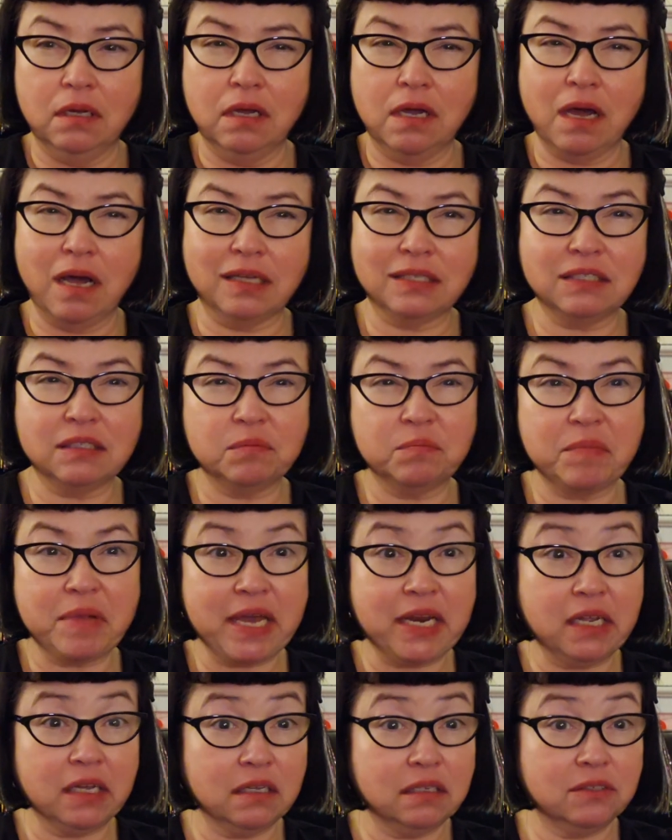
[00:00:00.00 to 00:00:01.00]

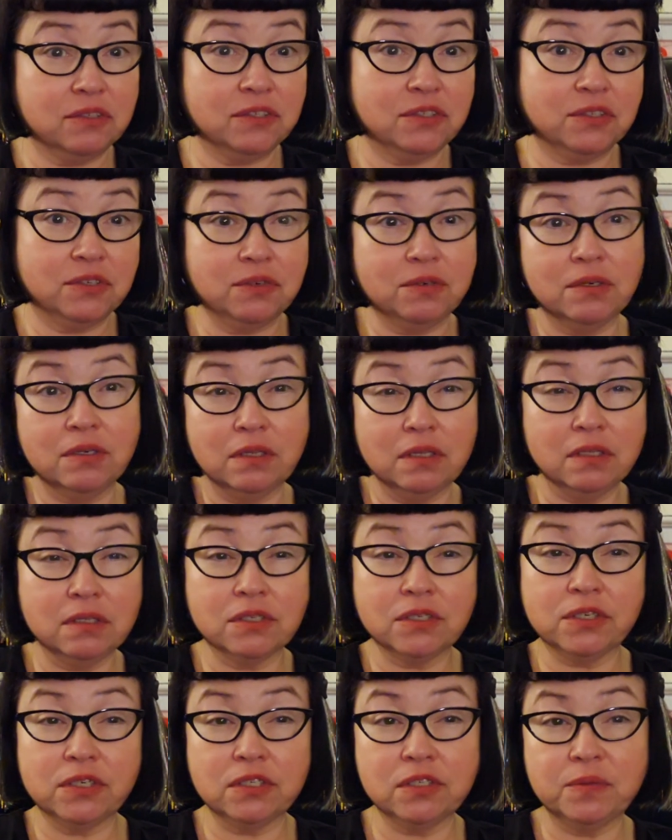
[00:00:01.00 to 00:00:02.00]
cosmetic store that
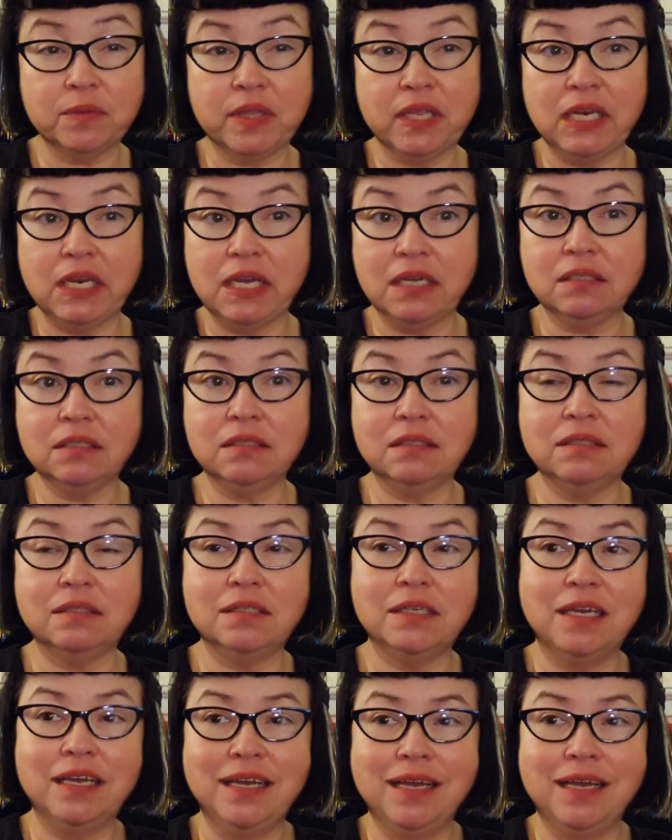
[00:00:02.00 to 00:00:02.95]
starts with an S,